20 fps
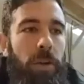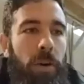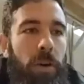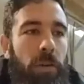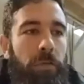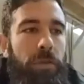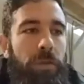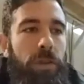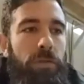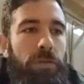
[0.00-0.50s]

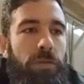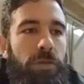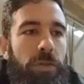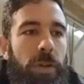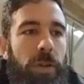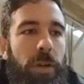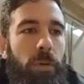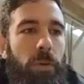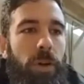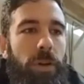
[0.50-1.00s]
of you
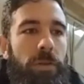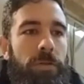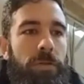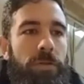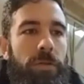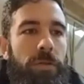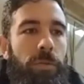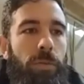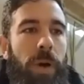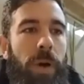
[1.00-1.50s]
doing what you
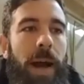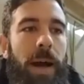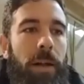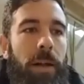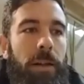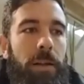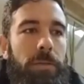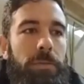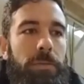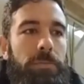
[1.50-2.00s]
do
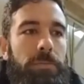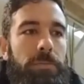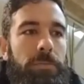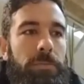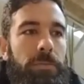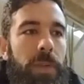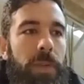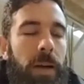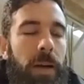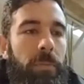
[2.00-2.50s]
well
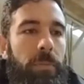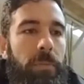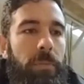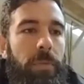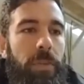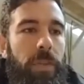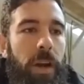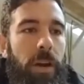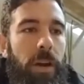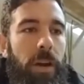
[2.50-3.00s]
um,
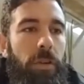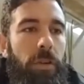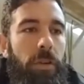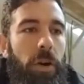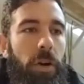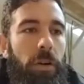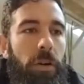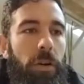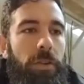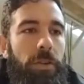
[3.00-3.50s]
they're
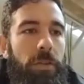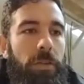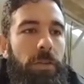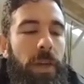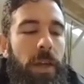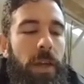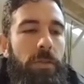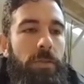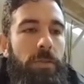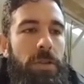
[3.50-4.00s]
not
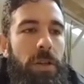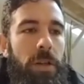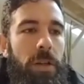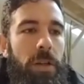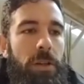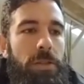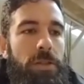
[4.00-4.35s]
the end result.